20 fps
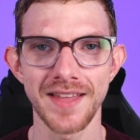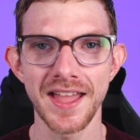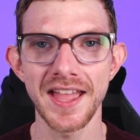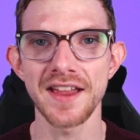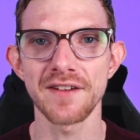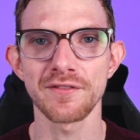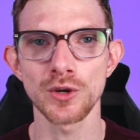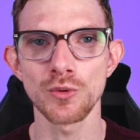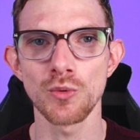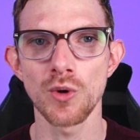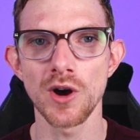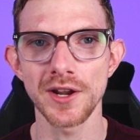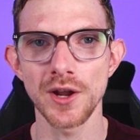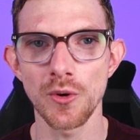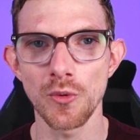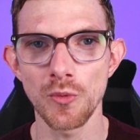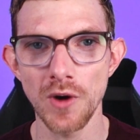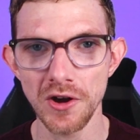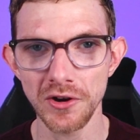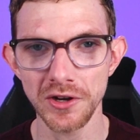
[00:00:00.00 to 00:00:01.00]
Hey everyone,
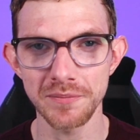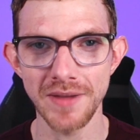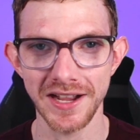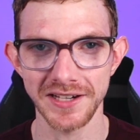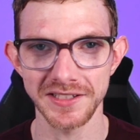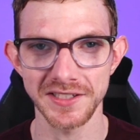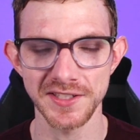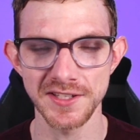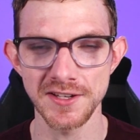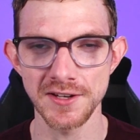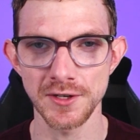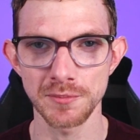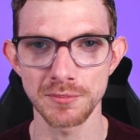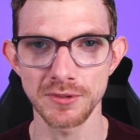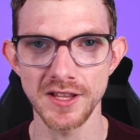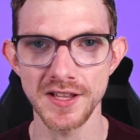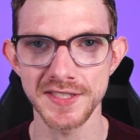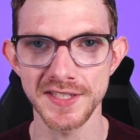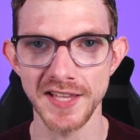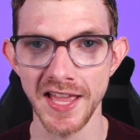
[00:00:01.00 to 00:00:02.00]
welcome back to Seeker
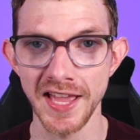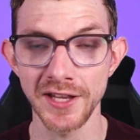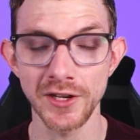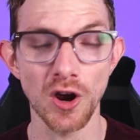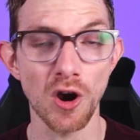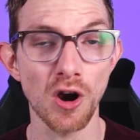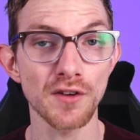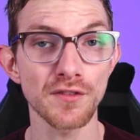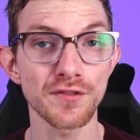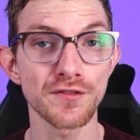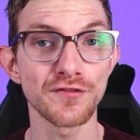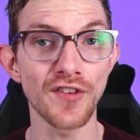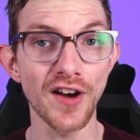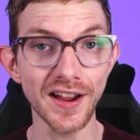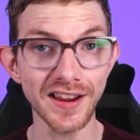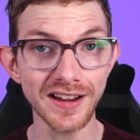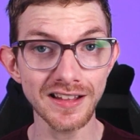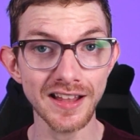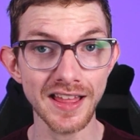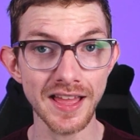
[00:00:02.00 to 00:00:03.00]
Plus and our
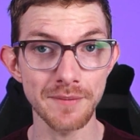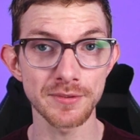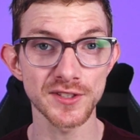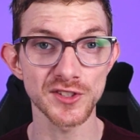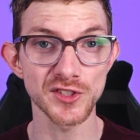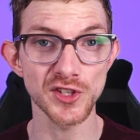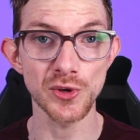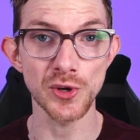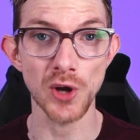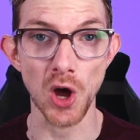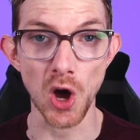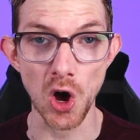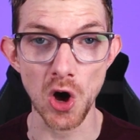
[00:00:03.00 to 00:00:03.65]
final episode